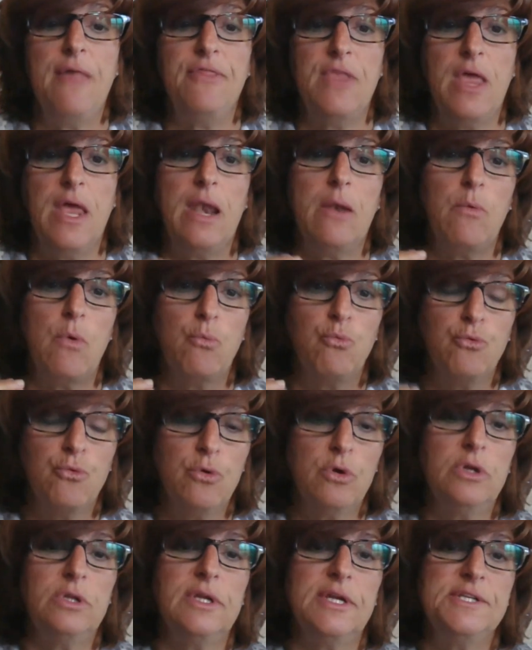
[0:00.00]
and then
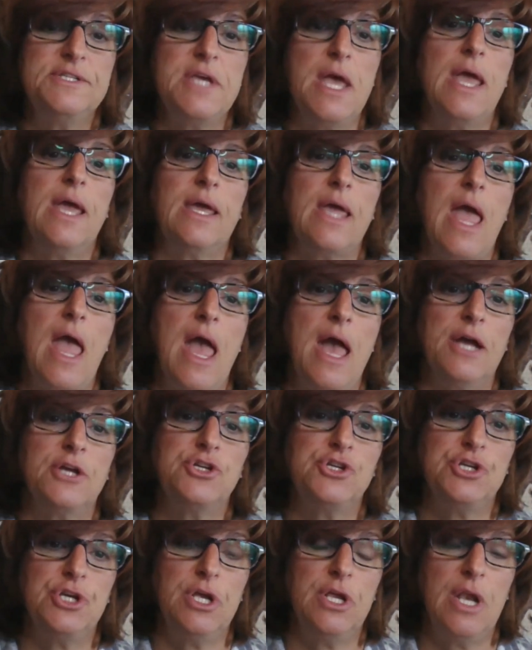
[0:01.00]
really take
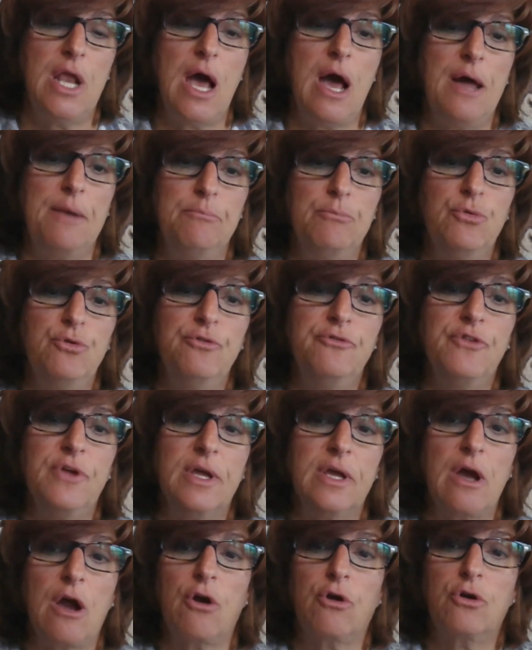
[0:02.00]
action on
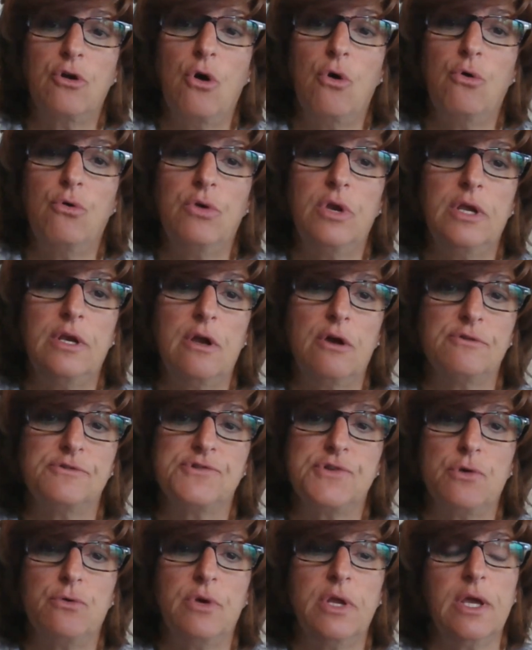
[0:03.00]
moving our code and
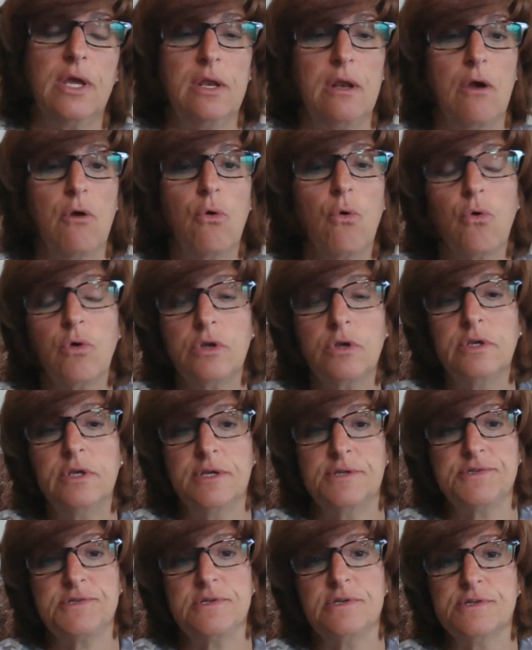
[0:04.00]
our zoning and our
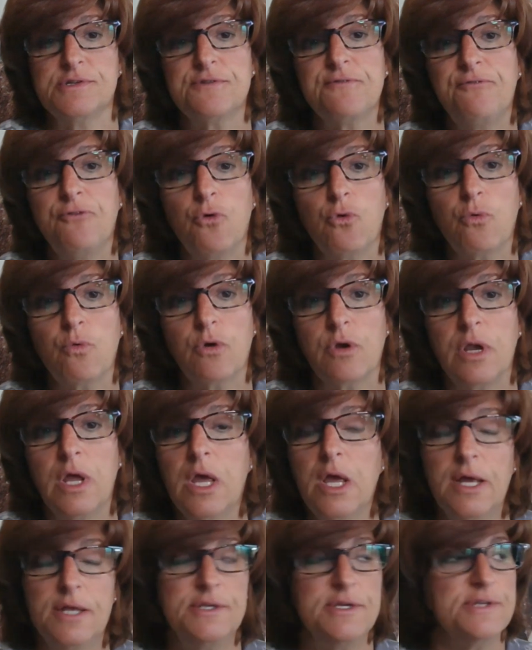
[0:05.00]
ordinances forward.
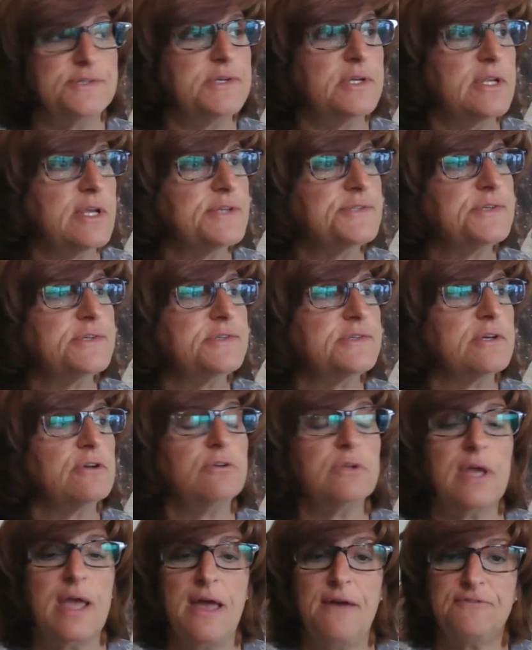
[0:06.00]
Doesn't
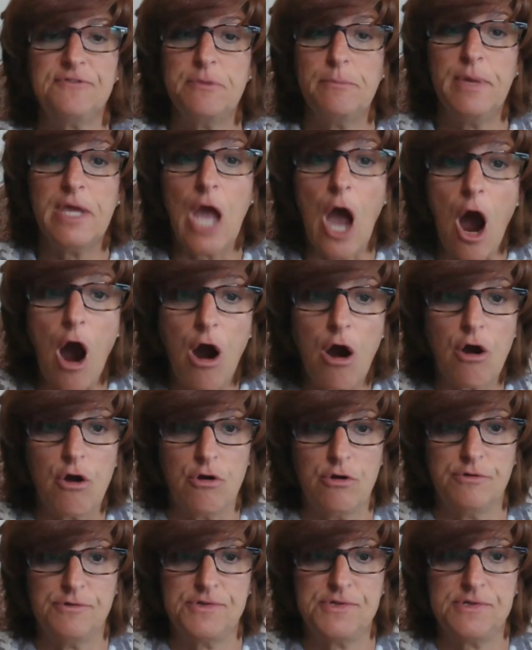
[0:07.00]
necessarily have to be
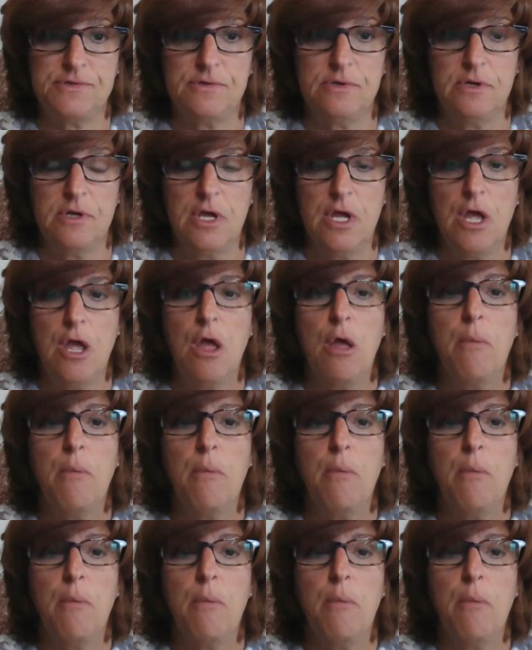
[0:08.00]
ours,